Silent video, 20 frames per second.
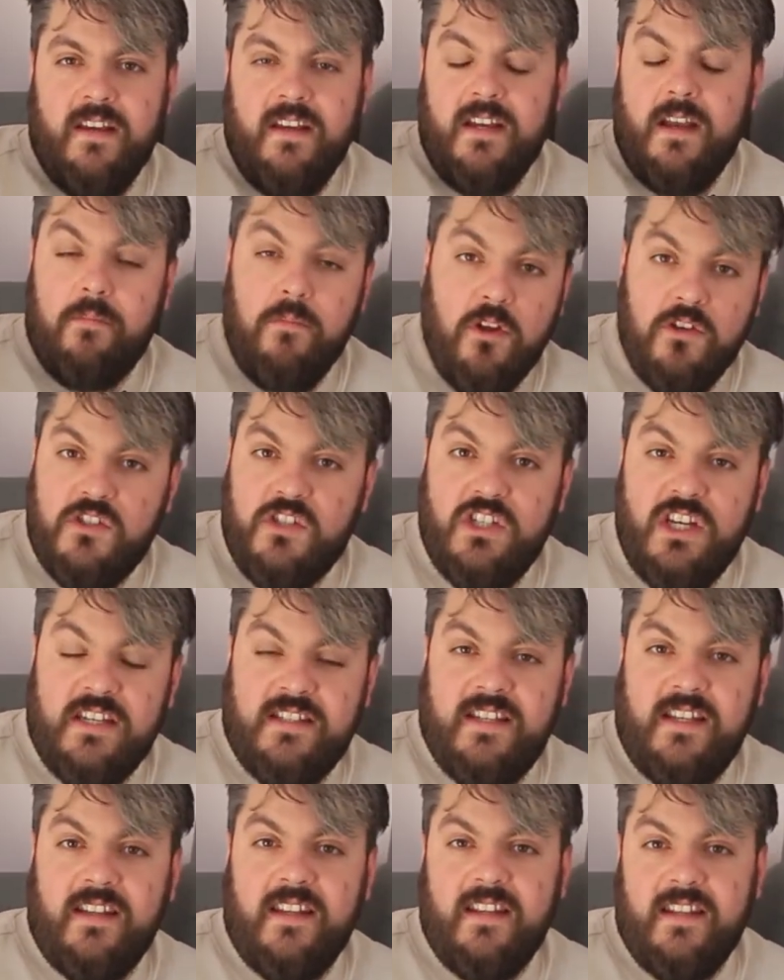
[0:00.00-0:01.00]
Now, I'm not
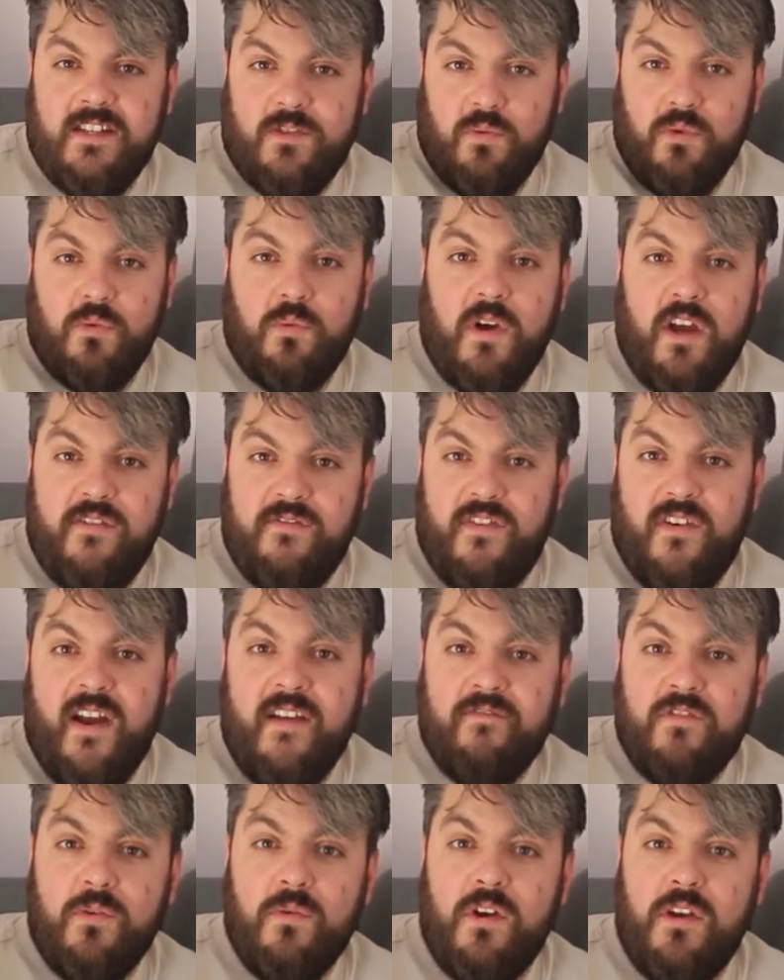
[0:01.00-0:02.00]
suggesting that this would work for
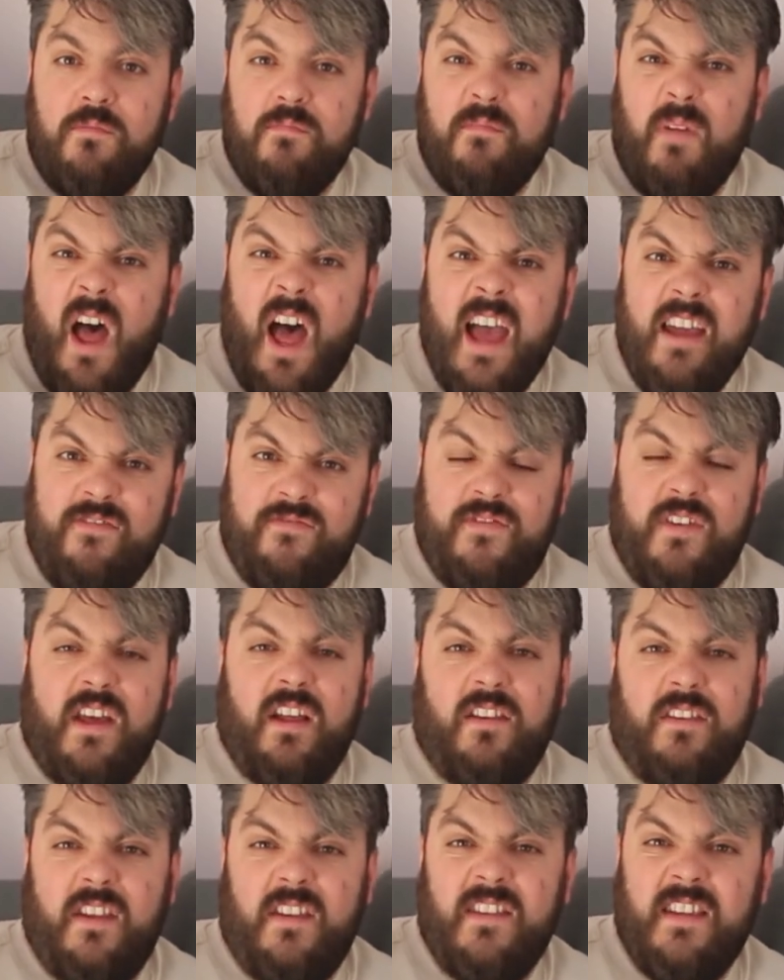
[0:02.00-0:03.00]
everyone, but I
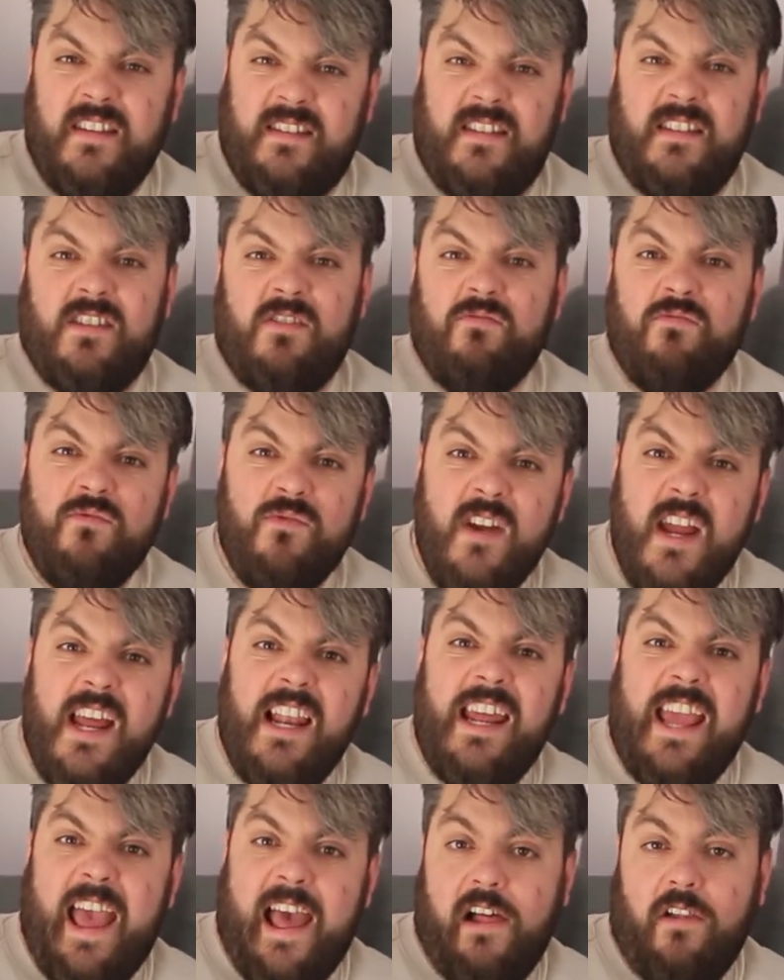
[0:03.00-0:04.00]
feel that this is a
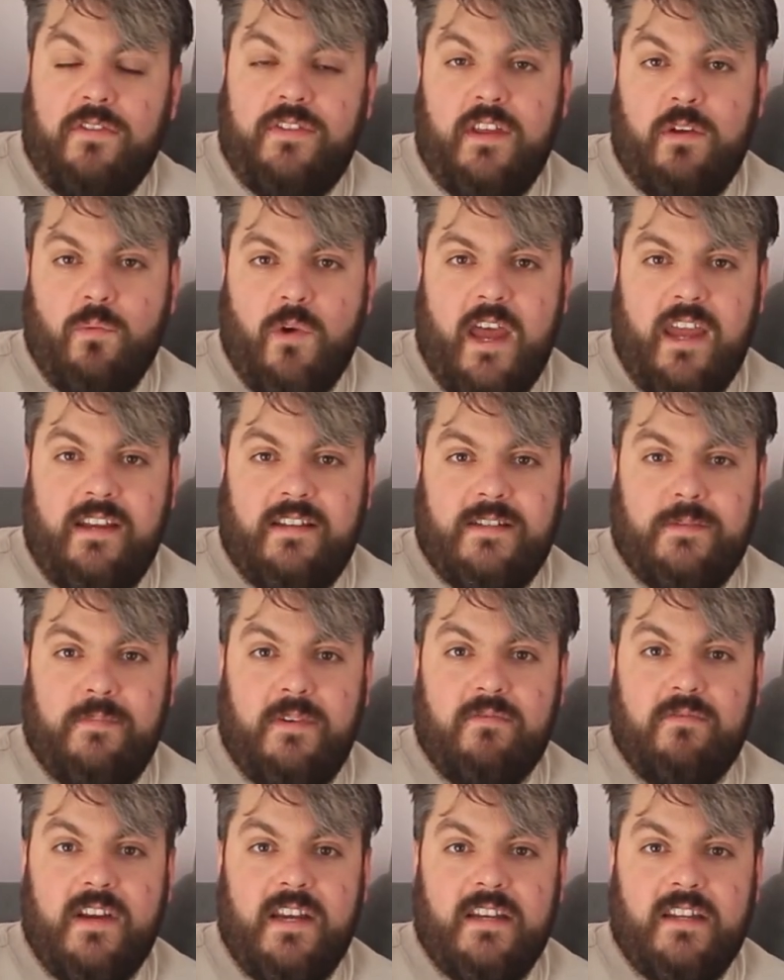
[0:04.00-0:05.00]
really healthy way to
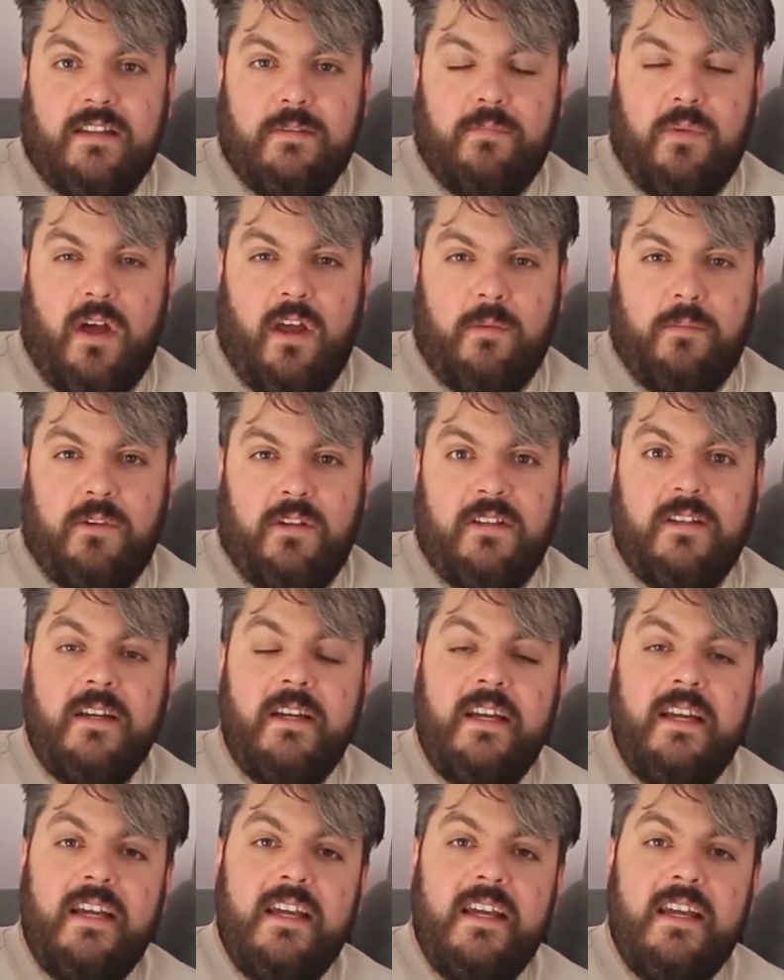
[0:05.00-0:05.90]
be reading the Bible.